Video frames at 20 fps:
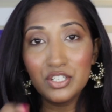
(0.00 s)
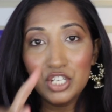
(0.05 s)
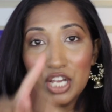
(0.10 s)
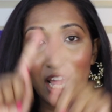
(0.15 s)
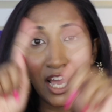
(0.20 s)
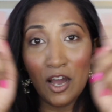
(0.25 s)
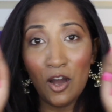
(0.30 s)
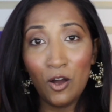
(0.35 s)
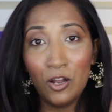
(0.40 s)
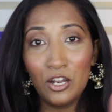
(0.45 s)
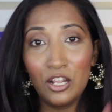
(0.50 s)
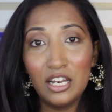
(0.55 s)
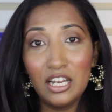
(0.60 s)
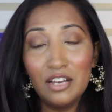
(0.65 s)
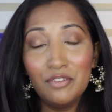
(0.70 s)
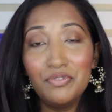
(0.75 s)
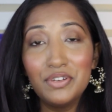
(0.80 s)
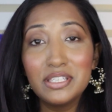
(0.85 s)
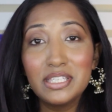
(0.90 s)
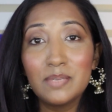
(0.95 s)
share all your
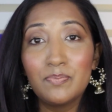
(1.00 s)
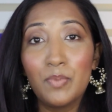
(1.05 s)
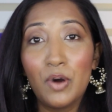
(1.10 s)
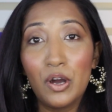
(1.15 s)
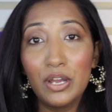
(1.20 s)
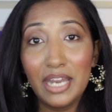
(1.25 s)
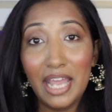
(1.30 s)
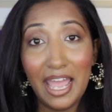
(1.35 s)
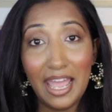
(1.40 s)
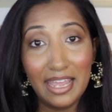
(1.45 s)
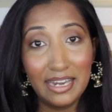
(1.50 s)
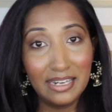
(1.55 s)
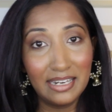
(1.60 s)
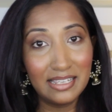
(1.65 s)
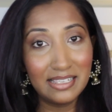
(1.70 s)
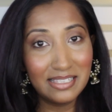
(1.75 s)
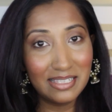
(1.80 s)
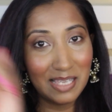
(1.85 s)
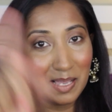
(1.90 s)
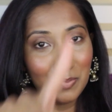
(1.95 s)
love and support,
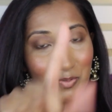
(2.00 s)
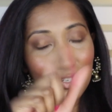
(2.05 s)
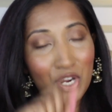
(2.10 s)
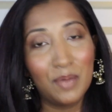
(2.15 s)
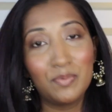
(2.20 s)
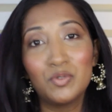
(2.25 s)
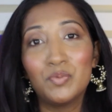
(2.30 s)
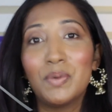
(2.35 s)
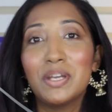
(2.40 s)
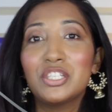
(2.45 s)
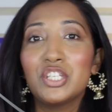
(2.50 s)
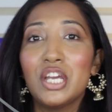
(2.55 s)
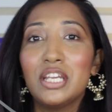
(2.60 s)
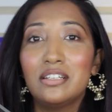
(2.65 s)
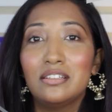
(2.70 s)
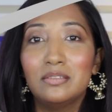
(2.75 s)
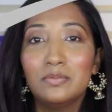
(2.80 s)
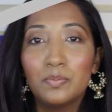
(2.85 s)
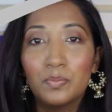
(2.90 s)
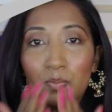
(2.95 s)
and subscribe to my
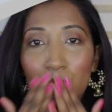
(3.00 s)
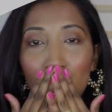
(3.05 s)
channel.